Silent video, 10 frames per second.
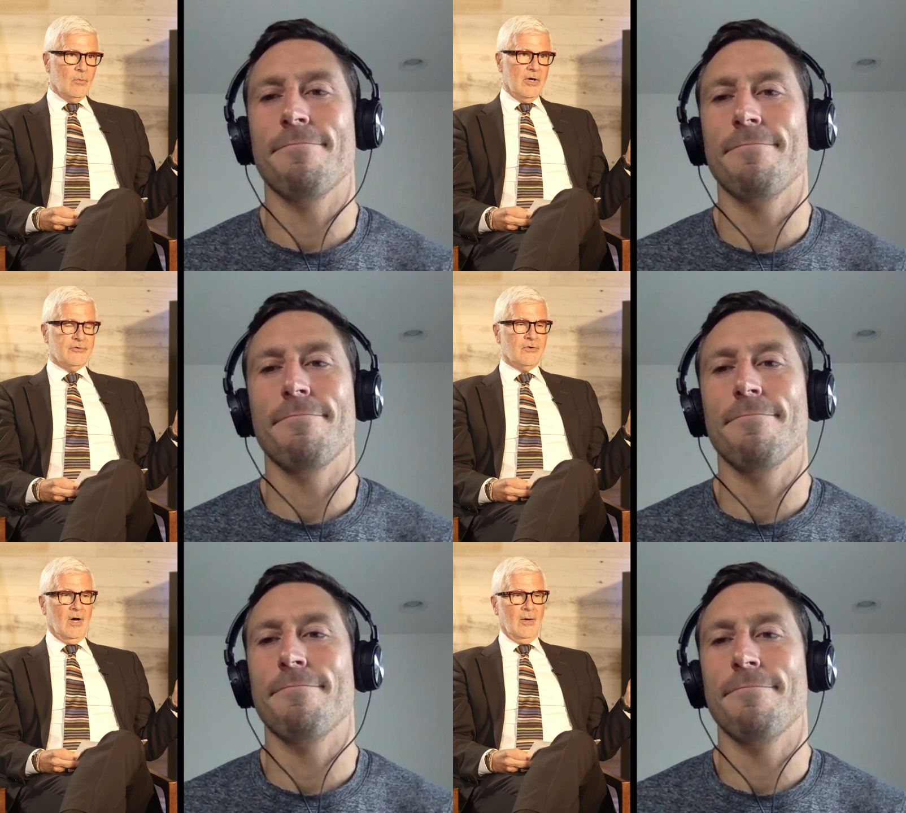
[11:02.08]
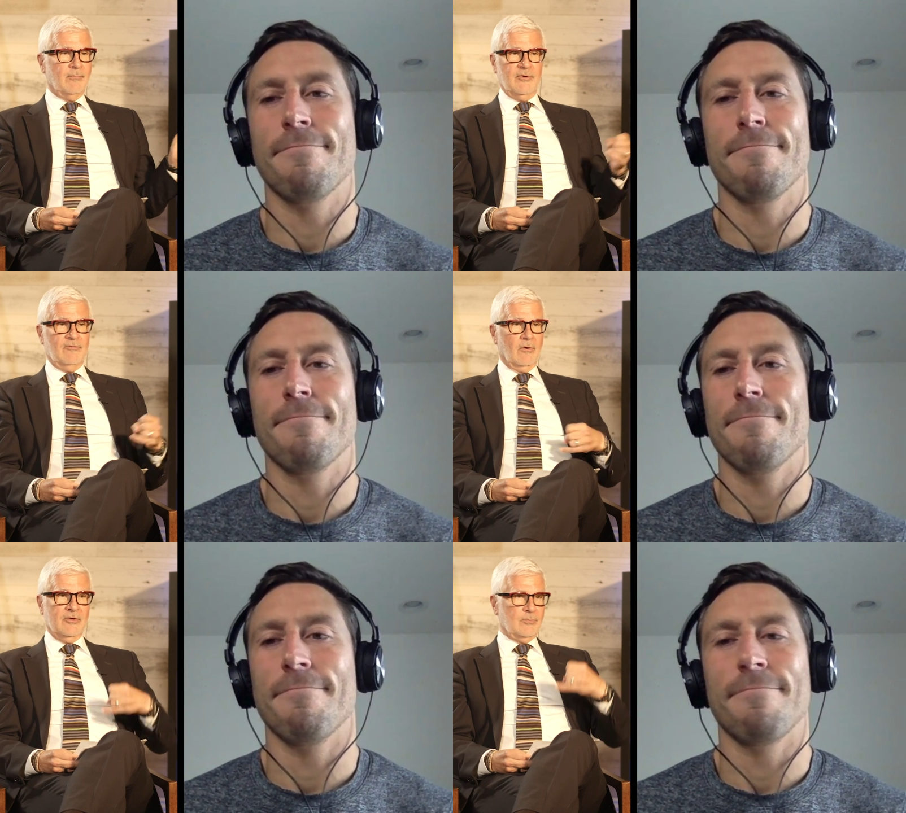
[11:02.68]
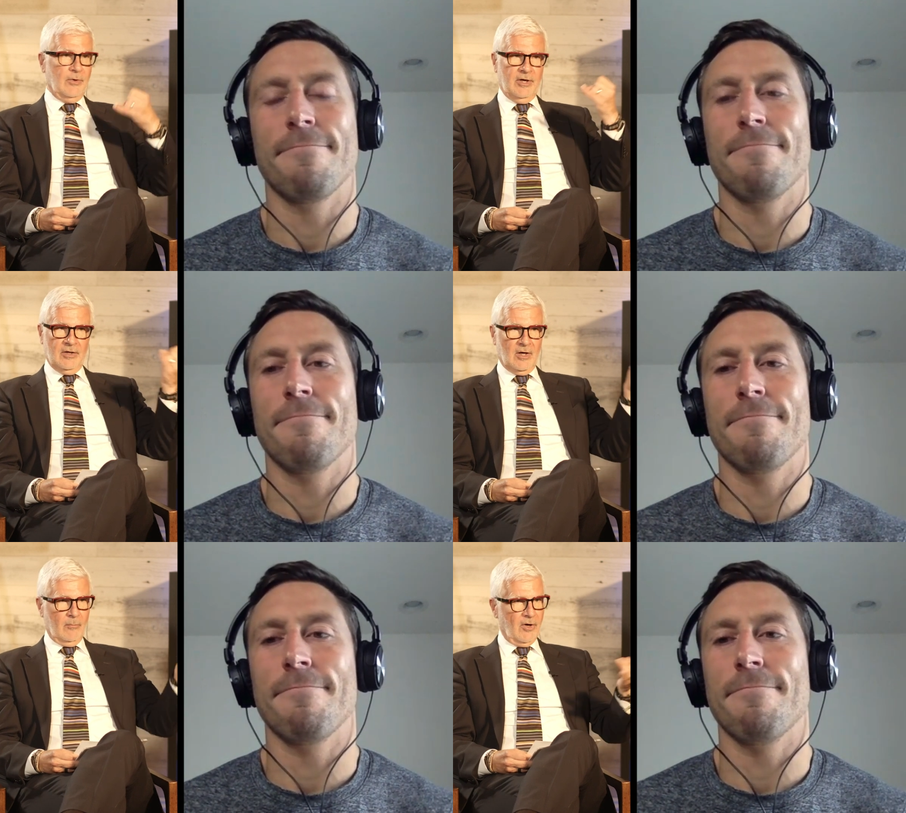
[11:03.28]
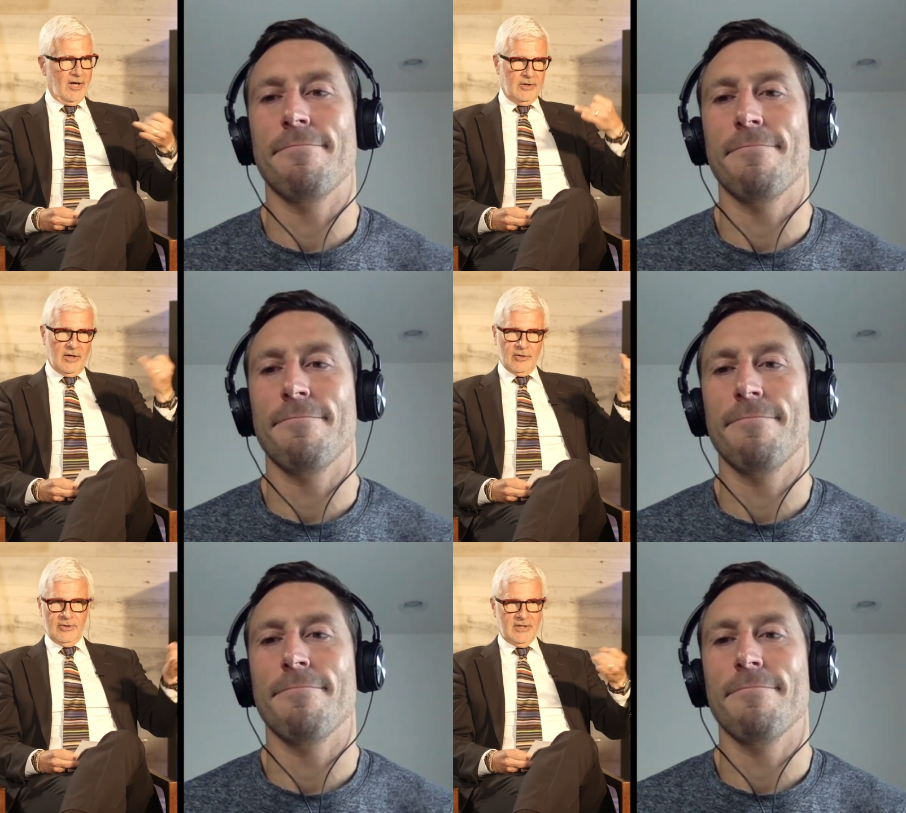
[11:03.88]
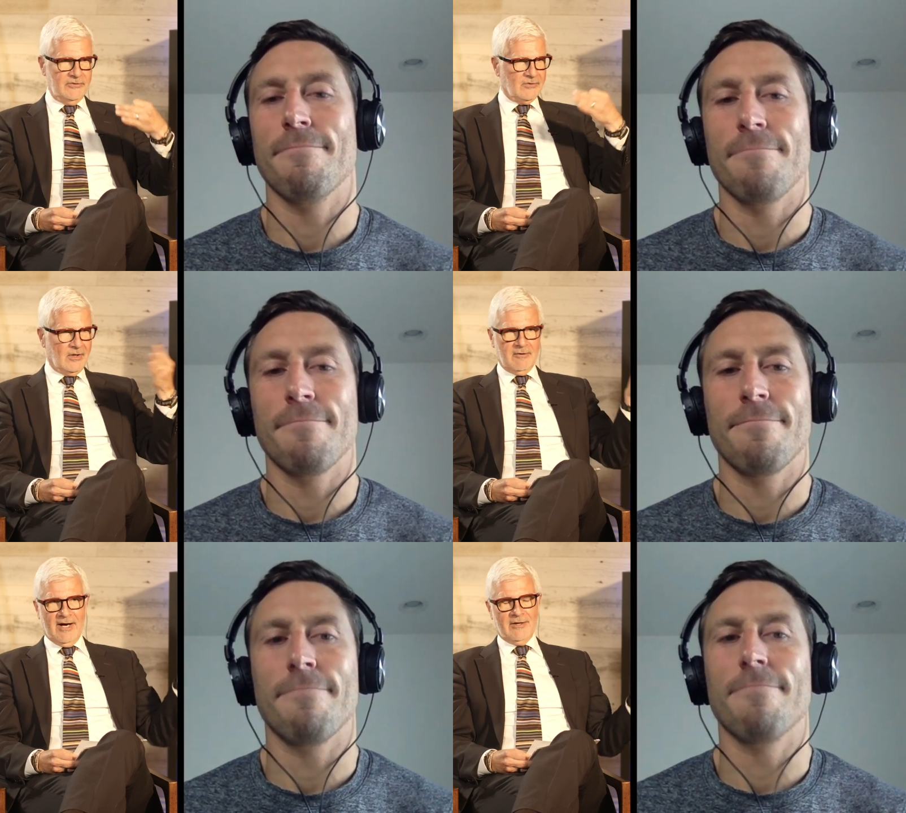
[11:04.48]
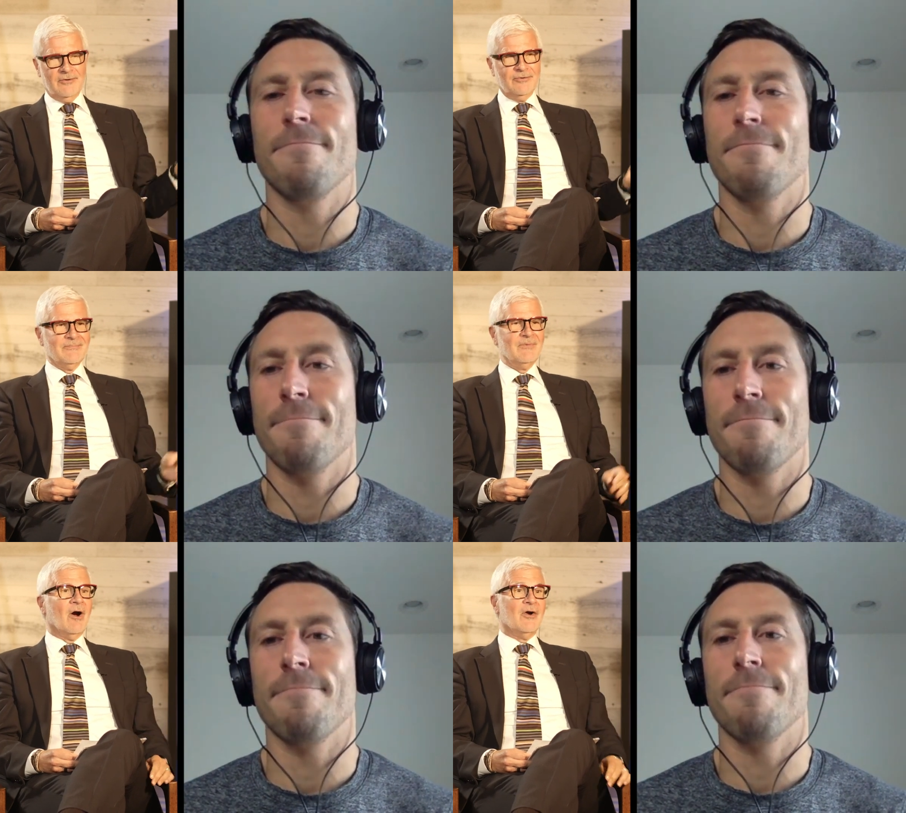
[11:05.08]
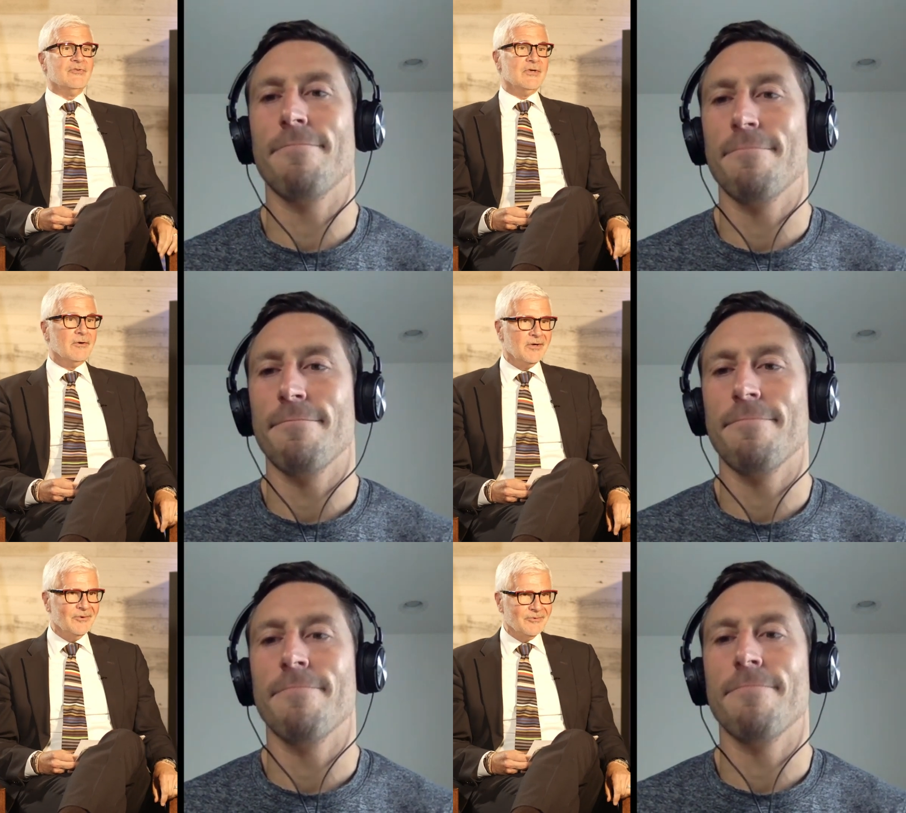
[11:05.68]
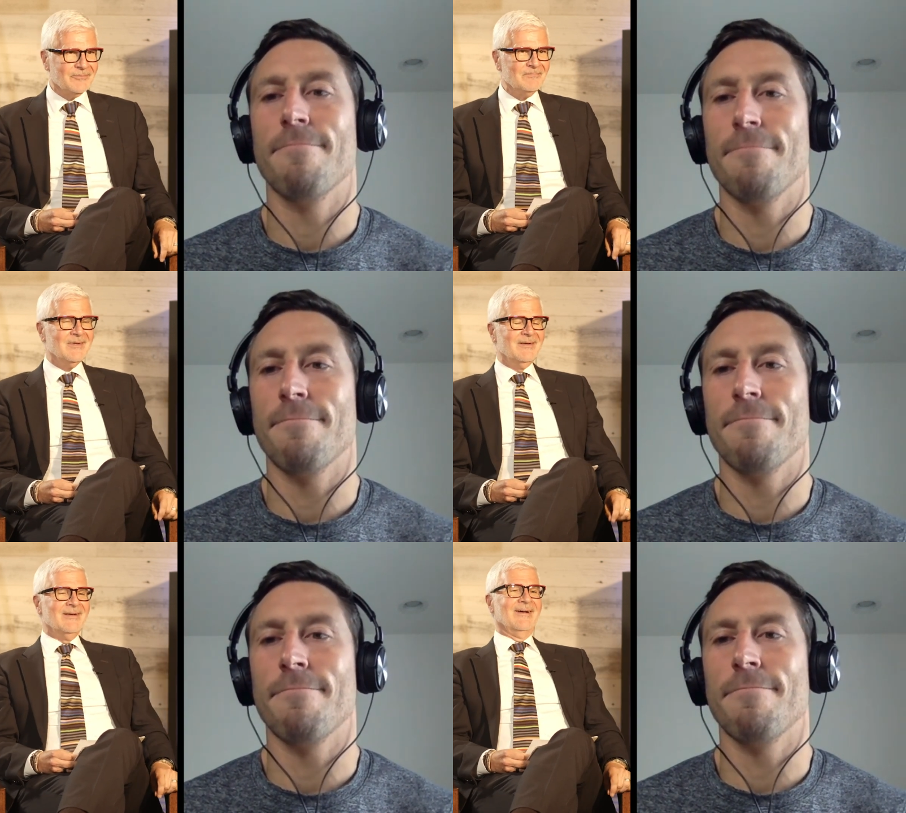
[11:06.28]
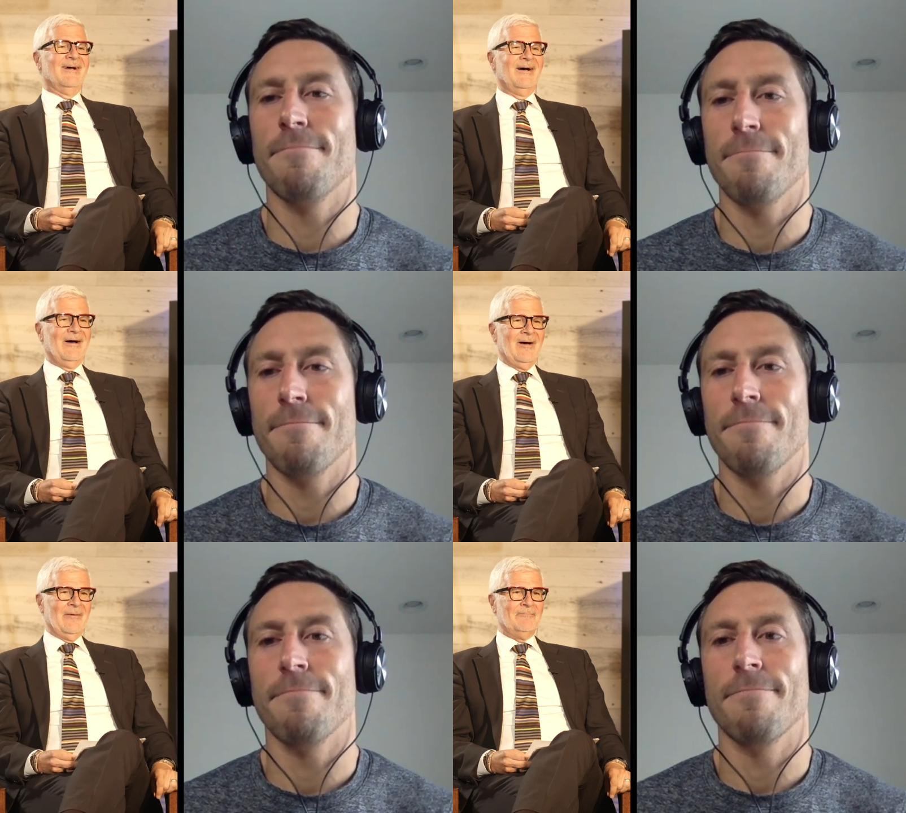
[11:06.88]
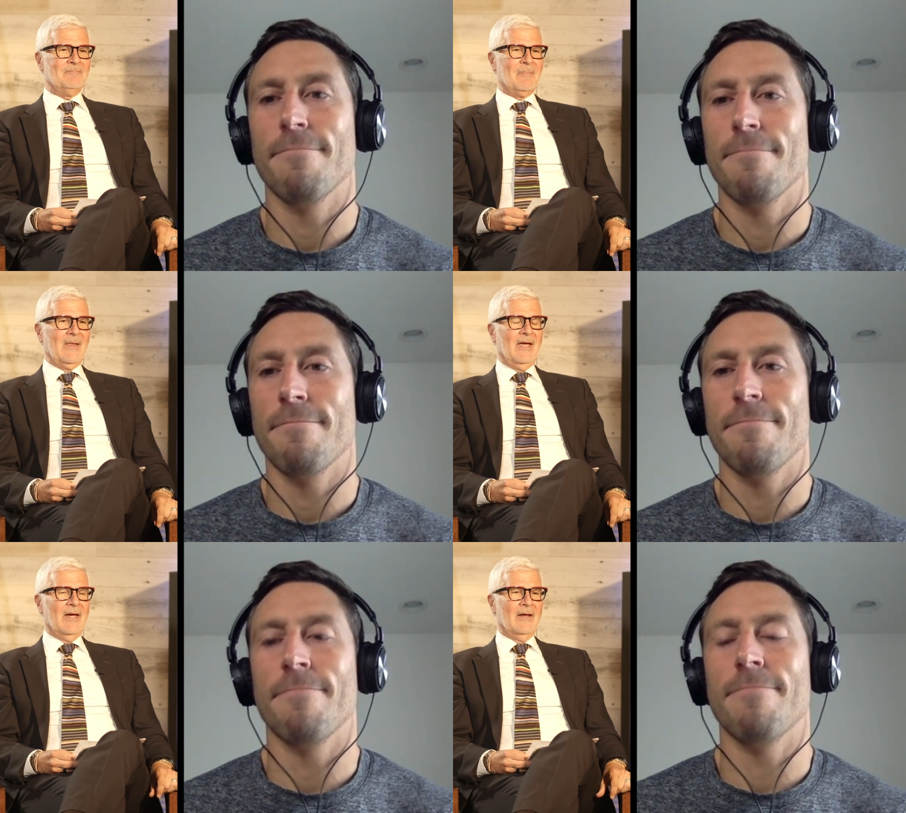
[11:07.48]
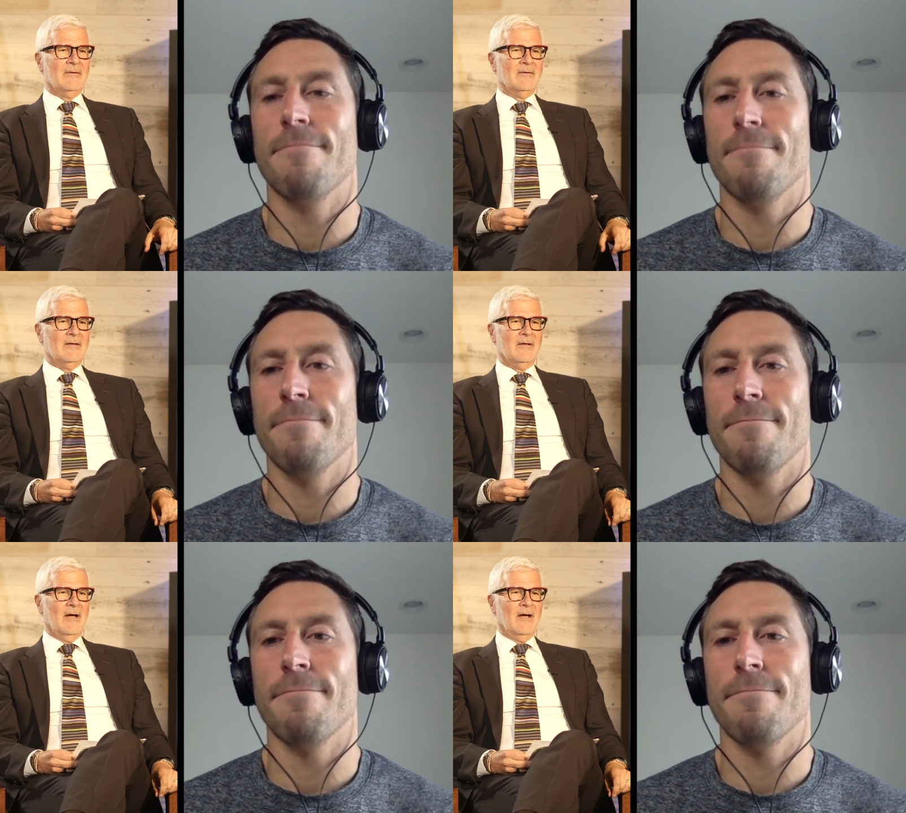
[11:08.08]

Speaker 1: it washed off before it's put in our bread, our cookies, our crackers, our cereals. Um, and